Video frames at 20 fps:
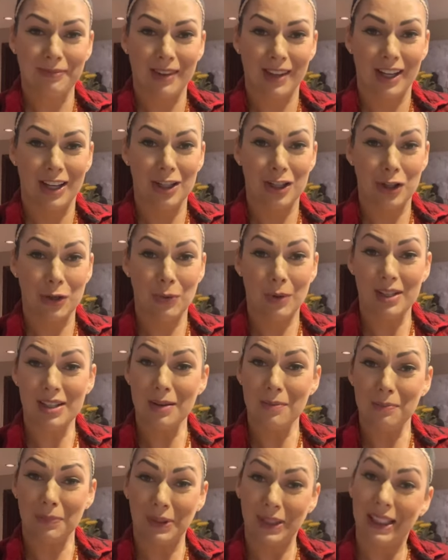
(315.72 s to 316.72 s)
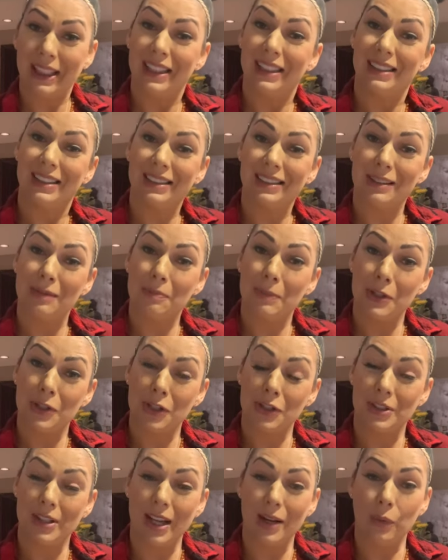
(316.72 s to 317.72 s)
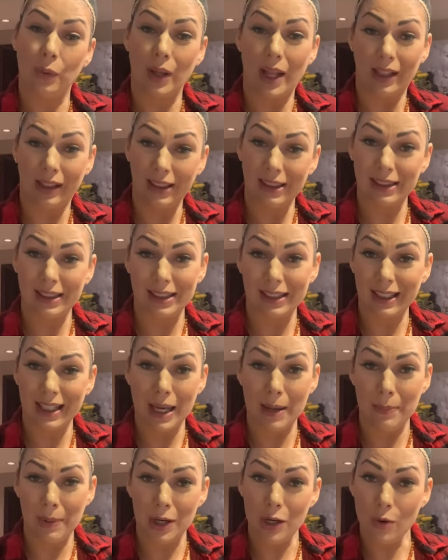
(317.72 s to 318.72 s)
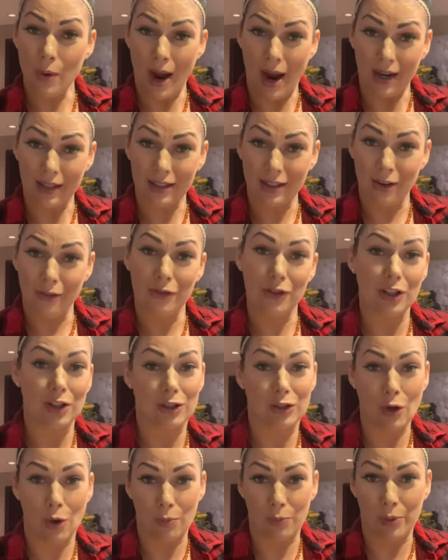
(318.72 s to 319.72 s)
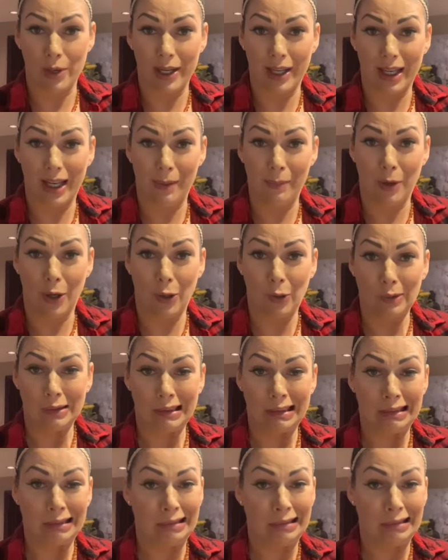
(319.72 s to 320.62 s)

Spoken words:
she wasn't pleased, but she said, well, at least keeping you active, just don't break any bones.